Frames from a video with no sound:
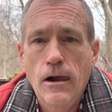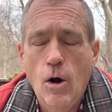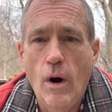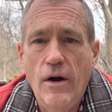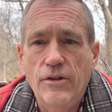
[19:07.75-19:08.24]

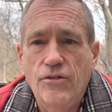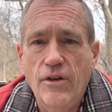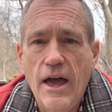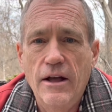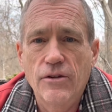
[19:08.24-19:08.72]
where it
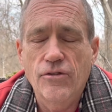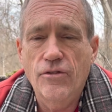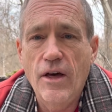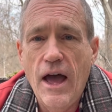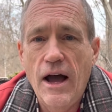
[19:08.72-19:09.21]
says
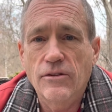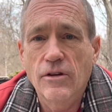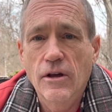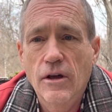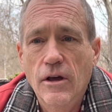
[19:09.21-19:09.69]
that
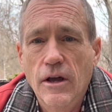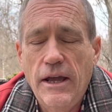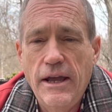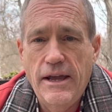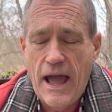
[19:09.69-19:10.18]

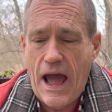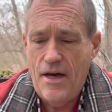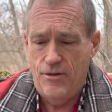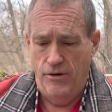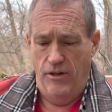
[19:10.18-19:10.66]
he
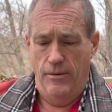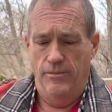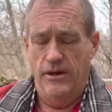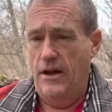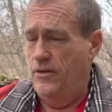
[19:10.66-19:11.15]
gathered them
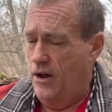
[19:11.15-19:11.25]
together.